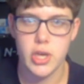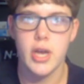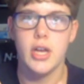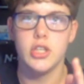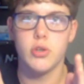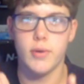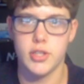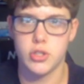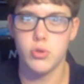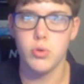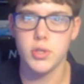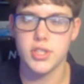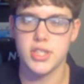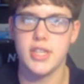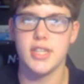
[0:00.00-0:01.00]
So it is cool to
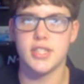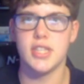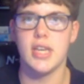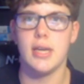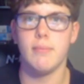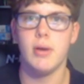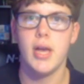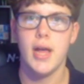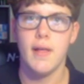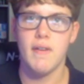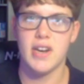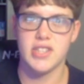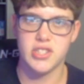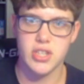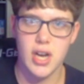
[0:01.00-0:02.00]
see a team that
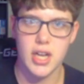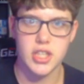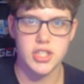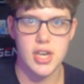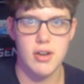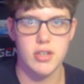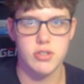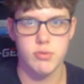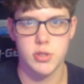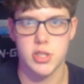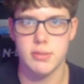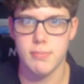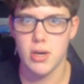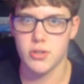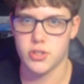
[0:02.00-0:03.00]
has not challenged for these
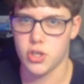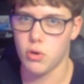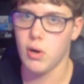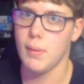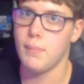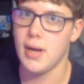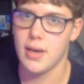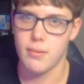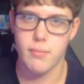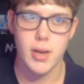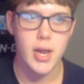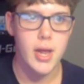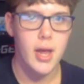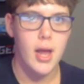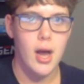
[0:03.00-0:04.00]
belts go up at them.
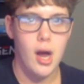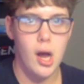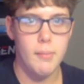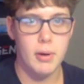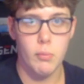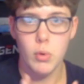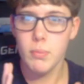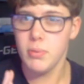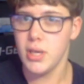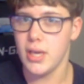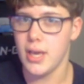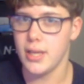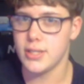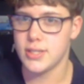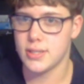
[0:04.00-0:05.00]

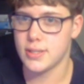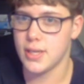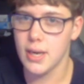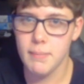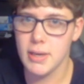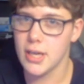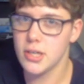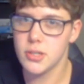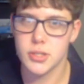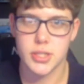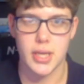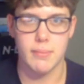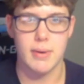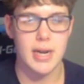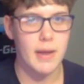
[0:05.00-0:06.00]
It's going to be
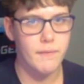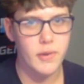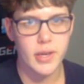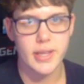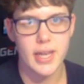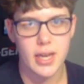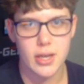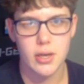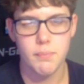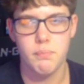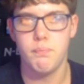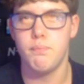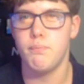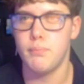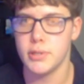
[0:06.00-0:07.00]
interesting, man. I feel like that could
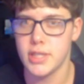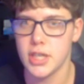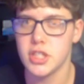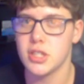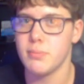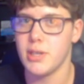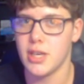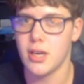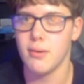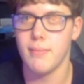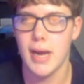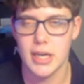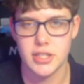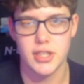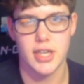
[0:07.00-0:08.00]
potentially be a good
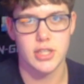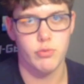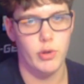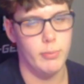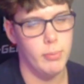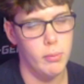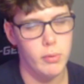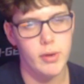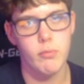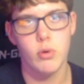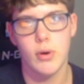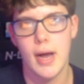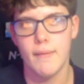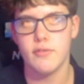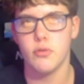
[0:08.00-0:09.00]
match next week, but we will
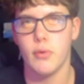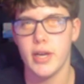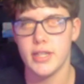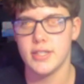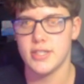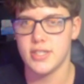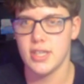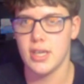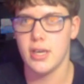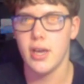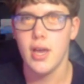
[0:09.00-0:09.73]
have to wait and see.